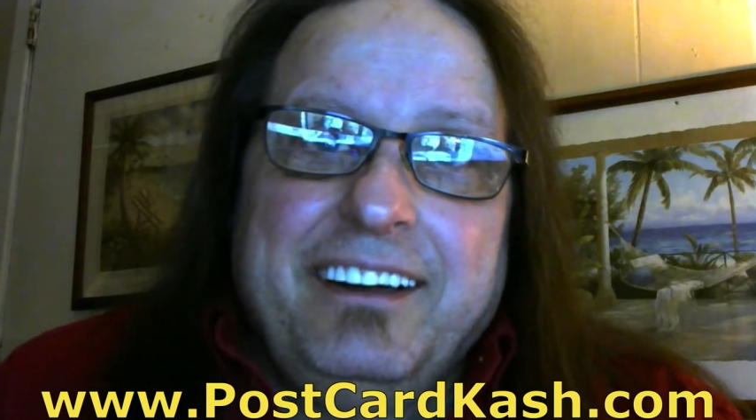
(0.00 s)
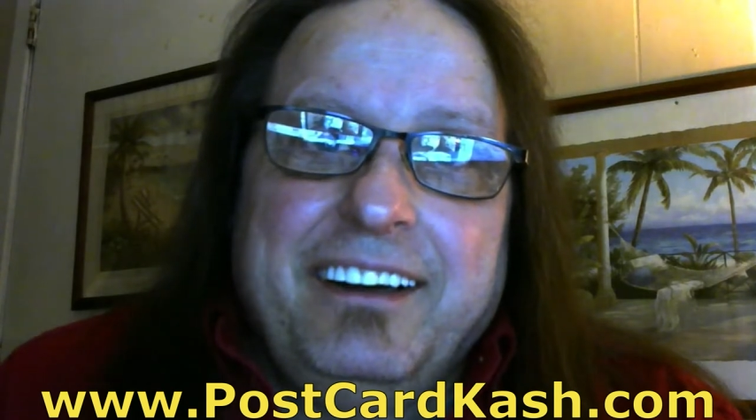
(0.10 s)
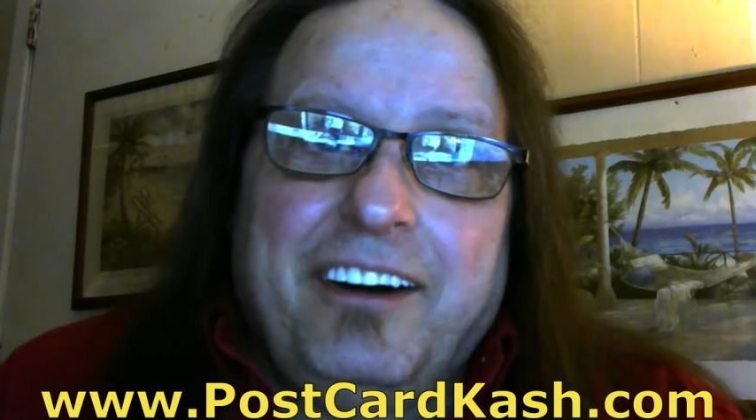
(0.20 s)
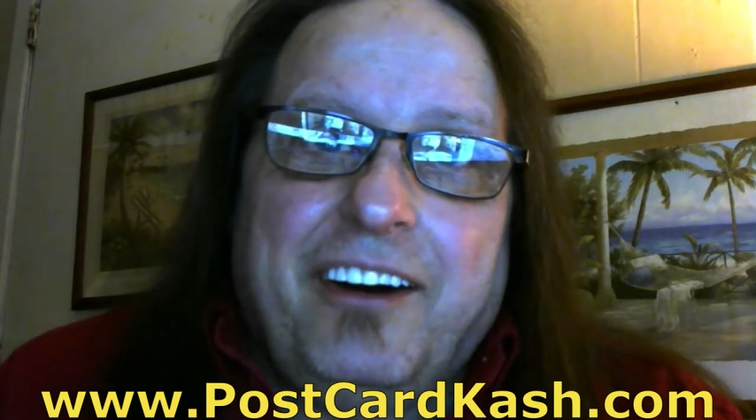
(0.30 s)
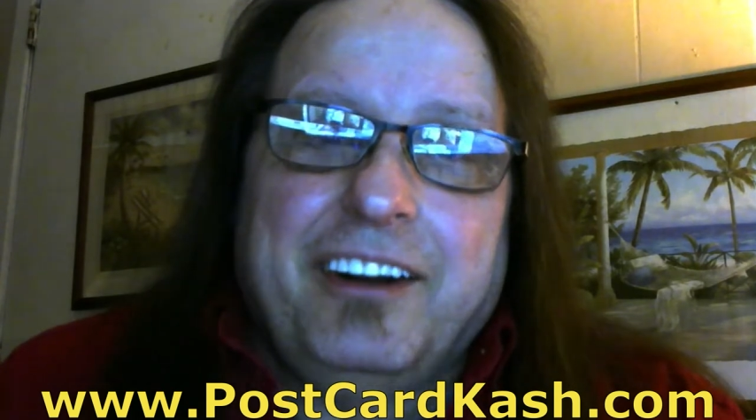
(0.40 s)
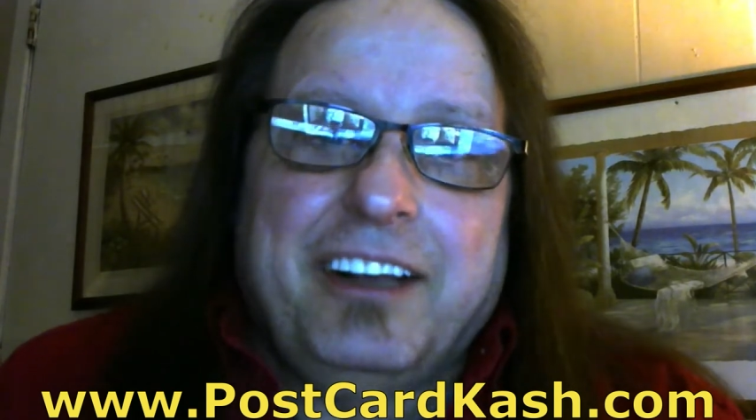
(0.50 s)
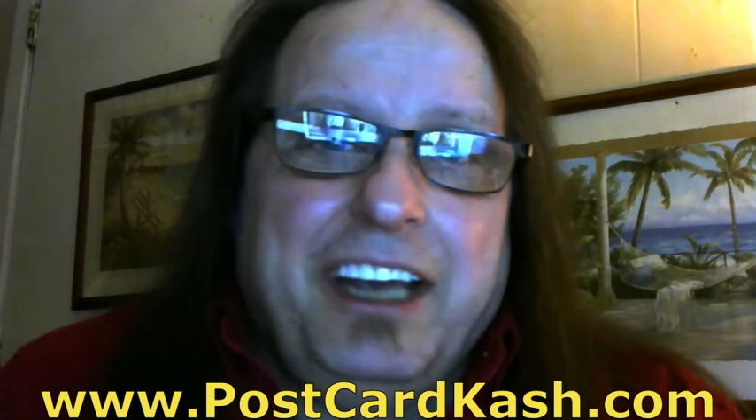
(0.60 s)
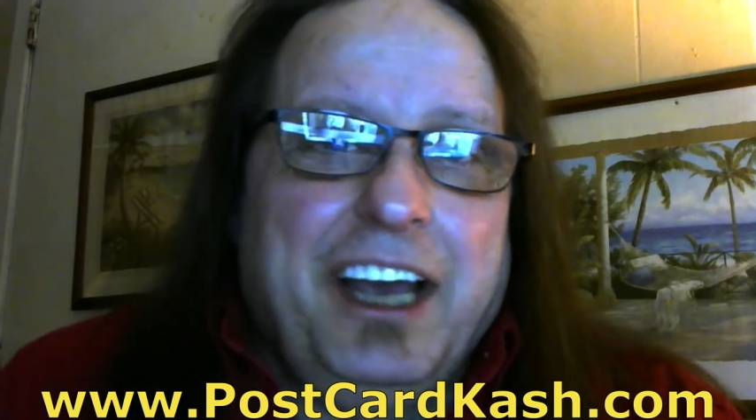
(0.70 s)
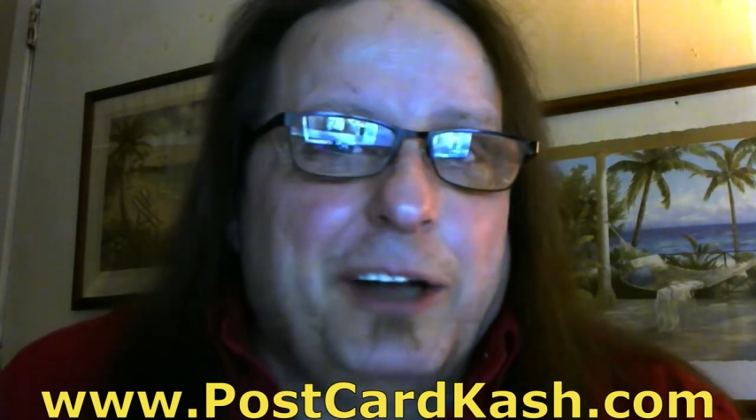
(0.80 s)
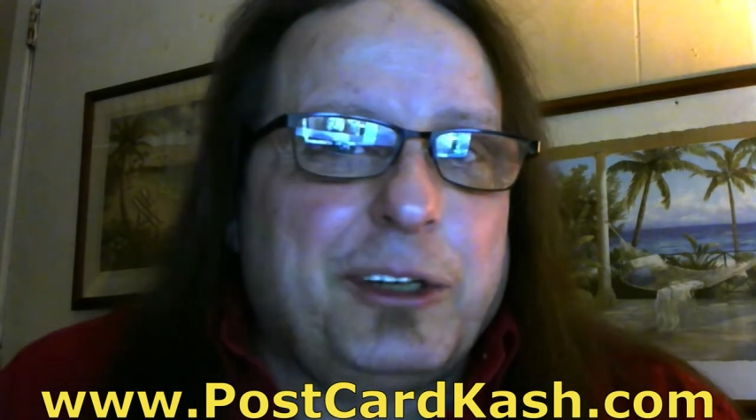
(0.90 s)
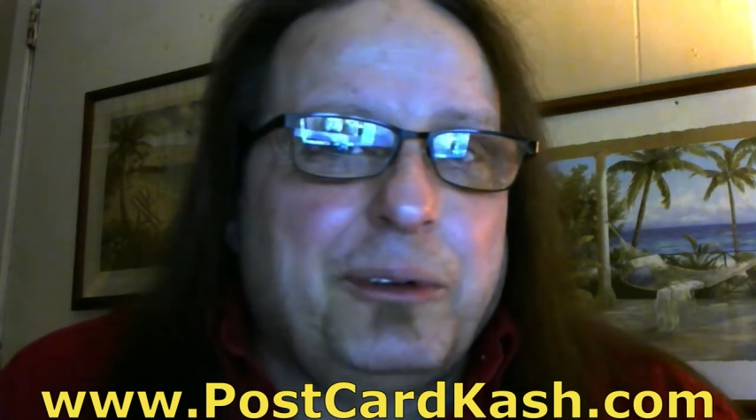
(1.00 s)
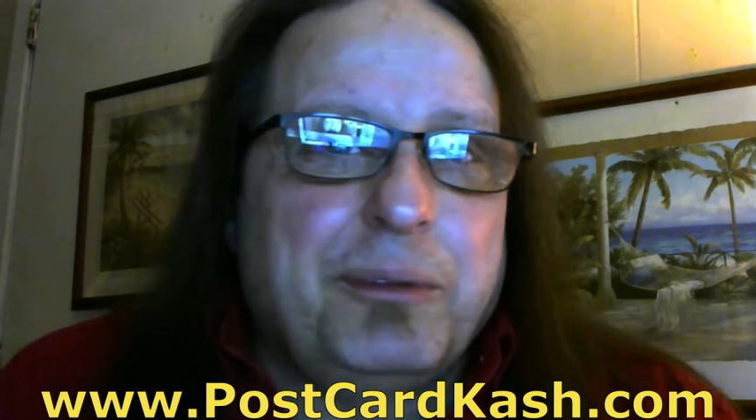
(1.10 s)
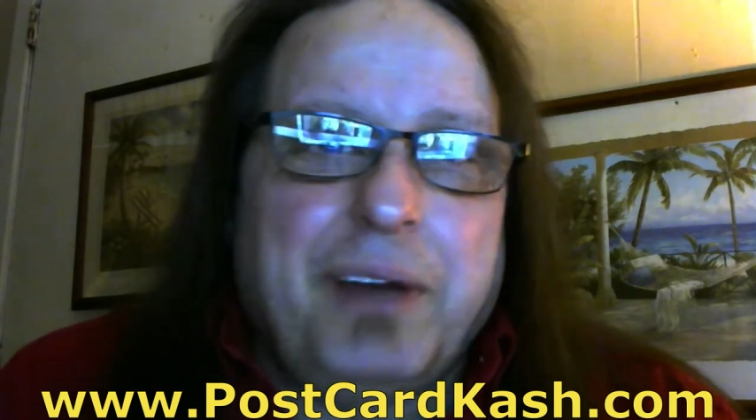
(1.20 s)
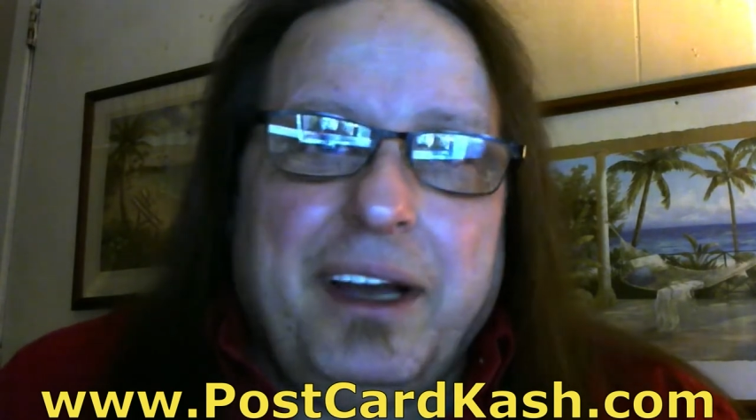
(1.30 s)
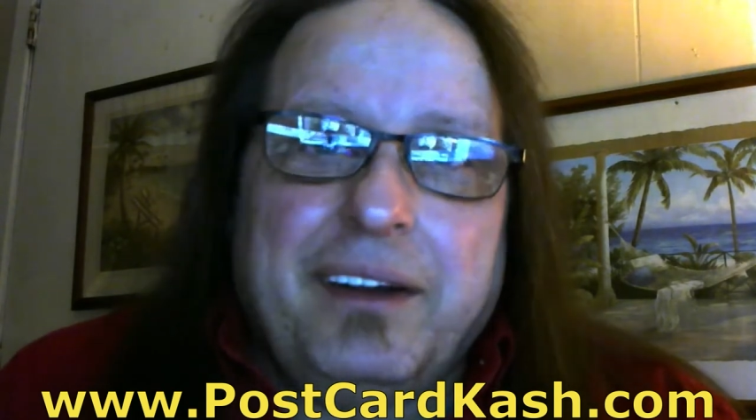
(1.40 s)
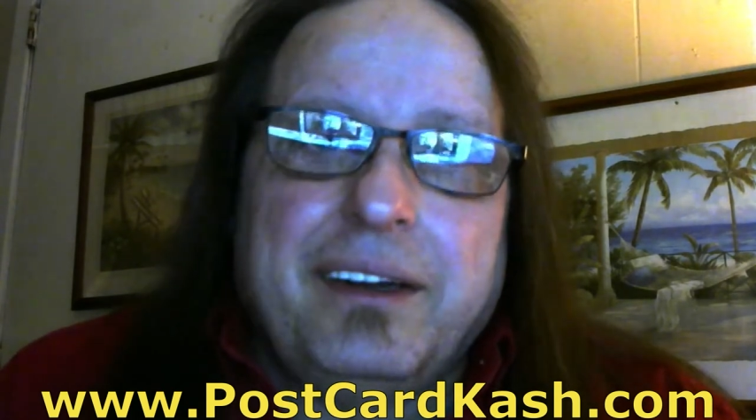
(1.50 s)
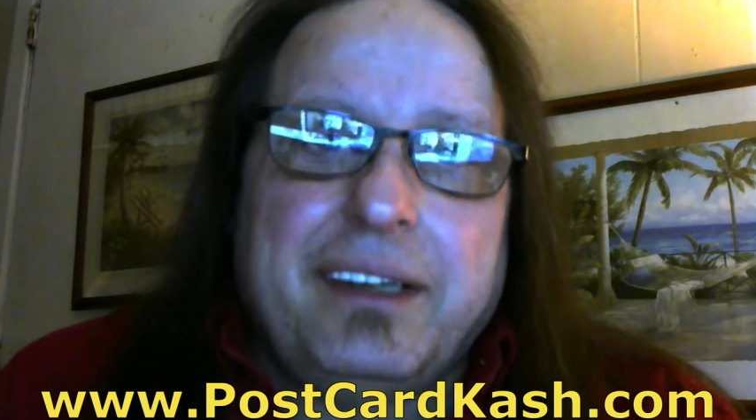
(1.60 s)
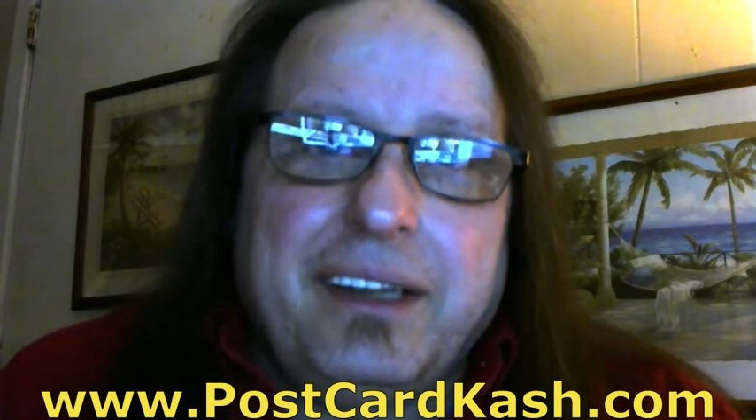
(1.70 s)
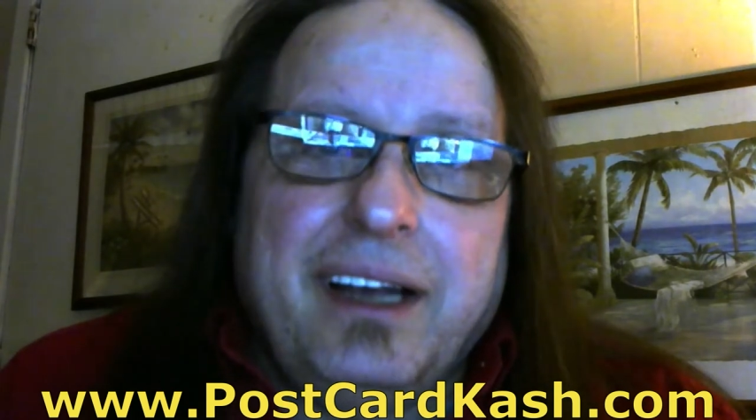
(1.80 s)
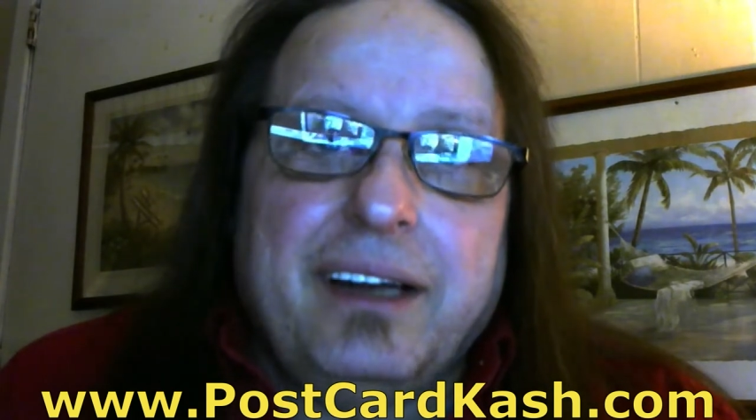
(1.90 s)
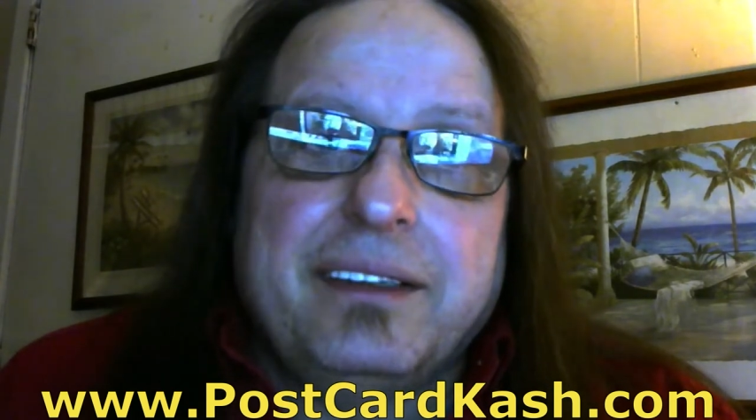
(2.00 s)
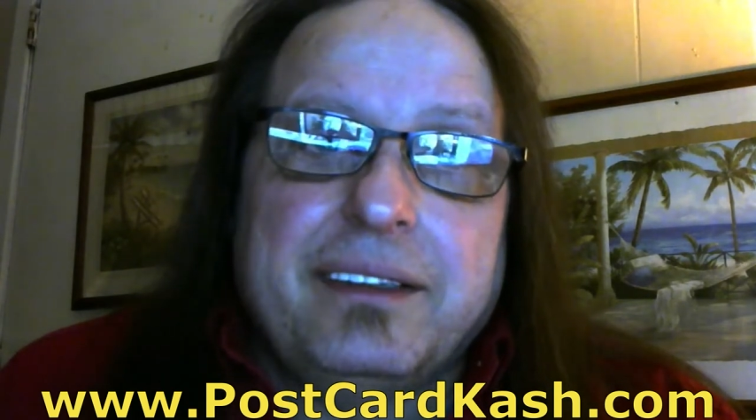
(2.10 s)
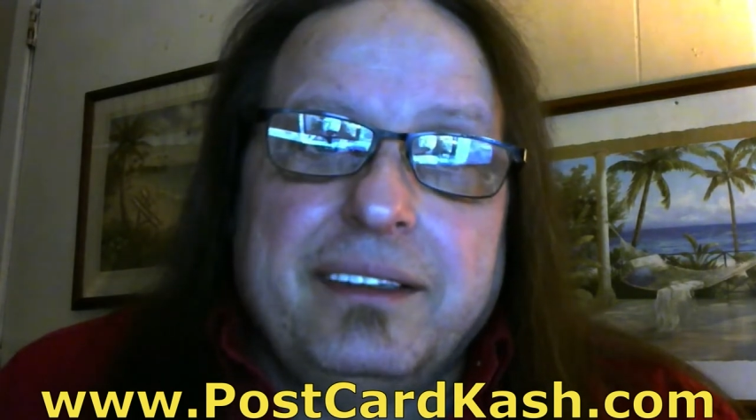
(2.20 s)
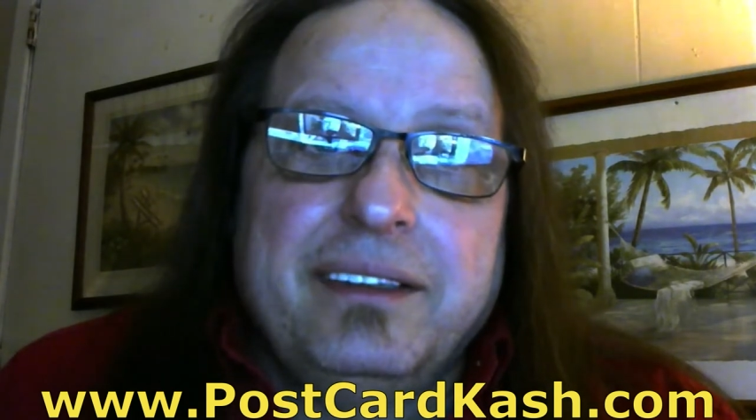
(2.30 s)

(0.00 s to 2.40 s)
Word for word: on the couch with pancreatitis.